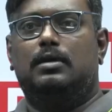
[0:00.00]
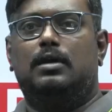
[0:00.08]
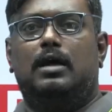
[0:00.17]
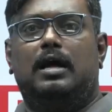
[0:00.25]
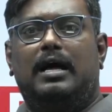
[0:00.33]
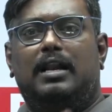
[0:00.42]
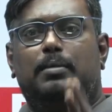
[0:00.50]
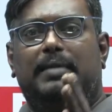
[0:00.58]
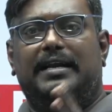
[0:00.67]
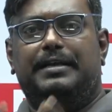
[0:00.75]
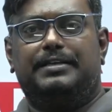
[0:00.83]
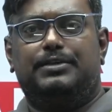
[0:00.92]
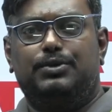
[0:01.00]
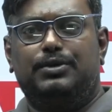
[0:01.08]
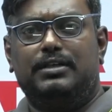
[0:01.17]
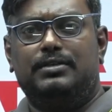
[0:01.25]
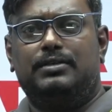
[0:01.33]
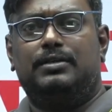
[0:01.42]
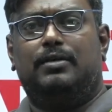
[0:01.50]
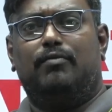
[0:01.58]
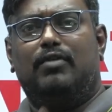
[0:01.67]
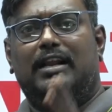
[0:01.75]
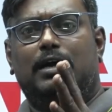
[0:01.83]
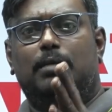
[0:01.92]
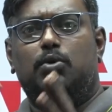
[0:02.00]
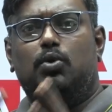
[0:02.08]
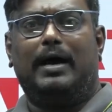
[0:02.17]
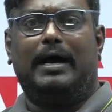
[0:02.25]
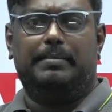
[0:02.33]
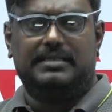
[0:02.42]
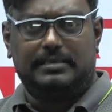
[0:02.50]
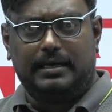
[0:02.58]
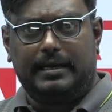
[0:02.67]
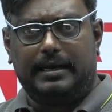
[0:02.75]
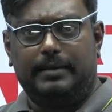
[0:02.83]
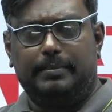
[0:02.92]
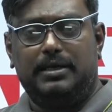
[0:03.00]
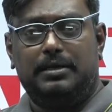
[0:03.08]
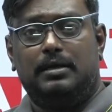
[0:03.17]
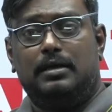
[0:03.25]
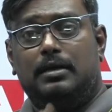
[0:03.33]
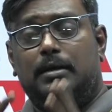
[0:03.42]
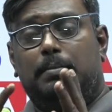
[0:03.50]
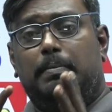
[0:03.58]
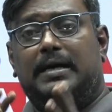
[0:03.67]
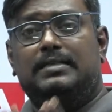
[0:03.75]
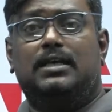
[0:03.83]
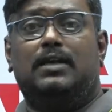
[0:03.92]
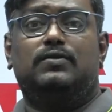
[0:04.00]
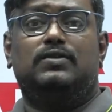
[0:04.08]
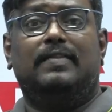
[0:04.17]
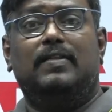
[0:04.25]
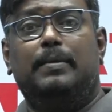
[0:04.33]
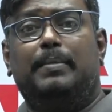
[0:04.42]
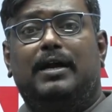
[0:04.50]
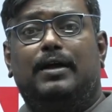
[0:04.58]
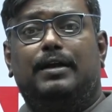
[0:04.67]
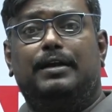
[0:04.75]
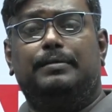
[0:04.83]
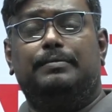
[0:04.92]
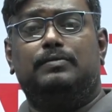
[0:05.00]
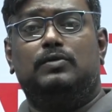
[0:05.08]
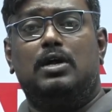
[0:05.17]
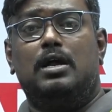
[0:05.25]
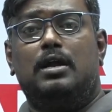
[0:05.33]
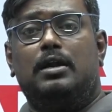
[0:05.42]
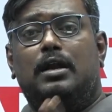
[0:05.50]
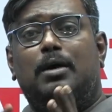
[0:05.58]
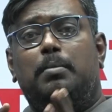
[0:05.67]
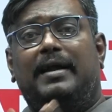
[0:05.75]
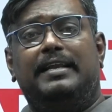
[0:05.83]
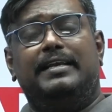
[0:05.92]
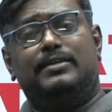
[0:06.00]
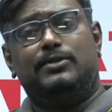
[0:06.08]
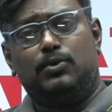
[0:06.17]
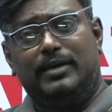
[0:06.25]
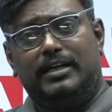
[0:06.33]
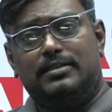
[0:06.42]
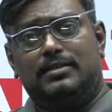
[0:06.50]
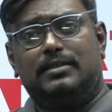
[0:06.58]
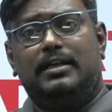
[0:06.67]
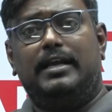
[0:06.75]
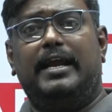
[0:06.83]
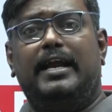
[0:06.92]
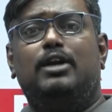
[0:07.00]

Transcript: Hello, my dear students. Welcome to IMS Gate Academy. Myself, Sandeep Adari. Now, my dear students, Gate